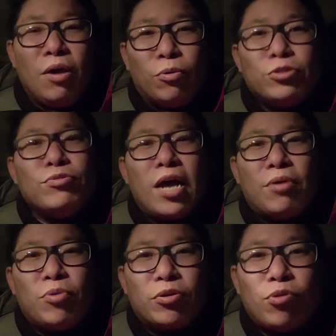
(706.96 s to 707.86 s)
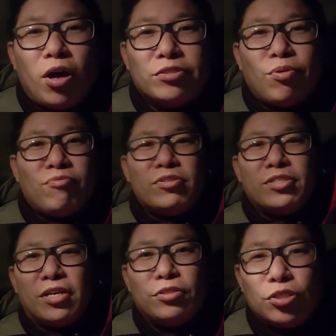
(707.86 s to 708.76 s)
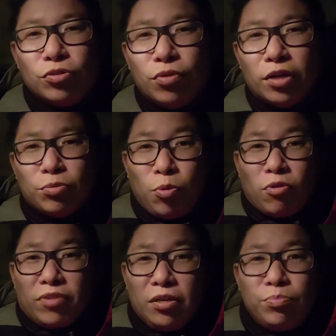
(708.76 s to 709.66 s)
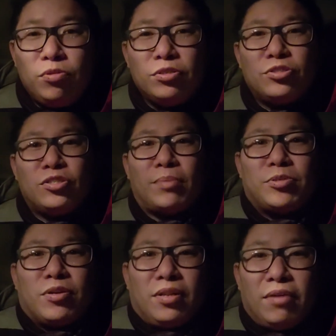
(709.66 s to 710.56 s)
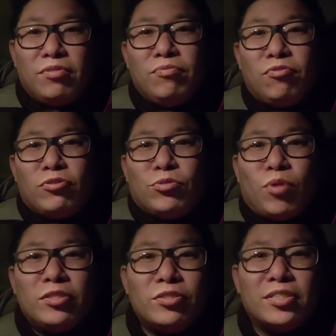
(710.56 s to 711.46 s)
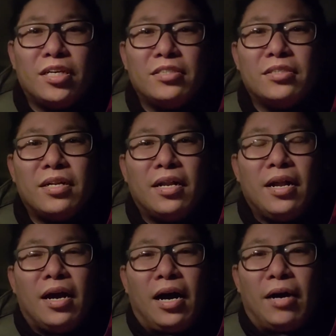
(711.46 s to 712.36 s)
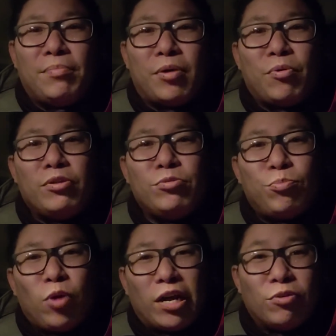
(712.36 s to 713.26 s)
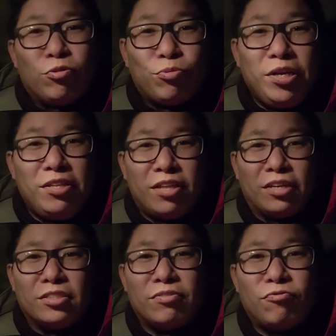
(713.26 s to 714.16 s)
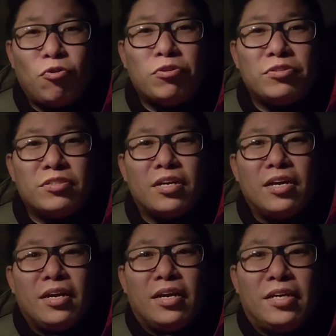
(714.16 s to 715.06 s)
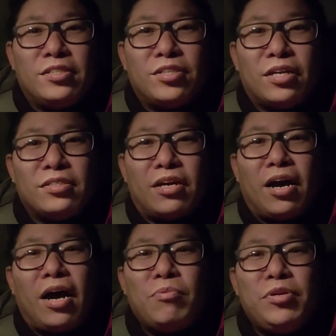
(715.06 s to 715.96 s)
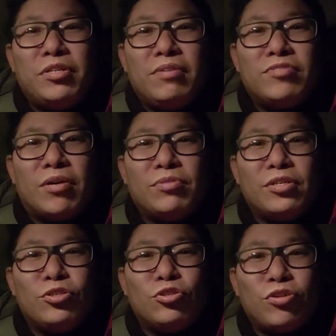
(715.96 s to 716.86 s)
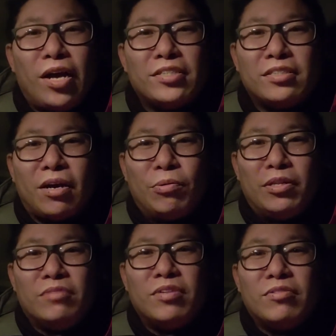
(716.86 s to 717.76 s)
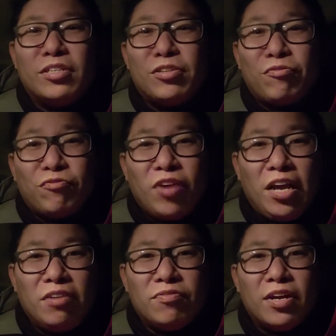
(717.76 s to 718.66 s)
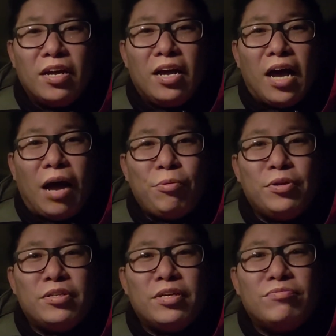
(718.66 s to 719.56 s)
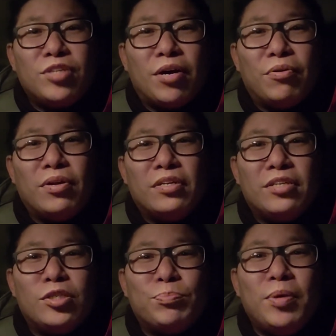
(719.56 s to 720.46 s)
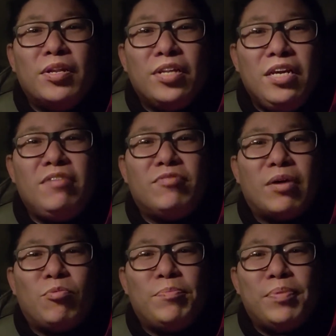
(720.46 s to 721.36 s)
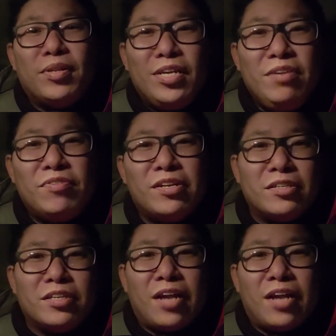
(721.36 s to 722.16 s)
well, so now we're cross-referencing to uh, the book of Hebrews, chapter 11, verse 1 to 6. Um, I wanted to bring out three things. First, it's that uh, how we lift out this trust, how we lift out this faith, how we lift out this belief that we believe in as an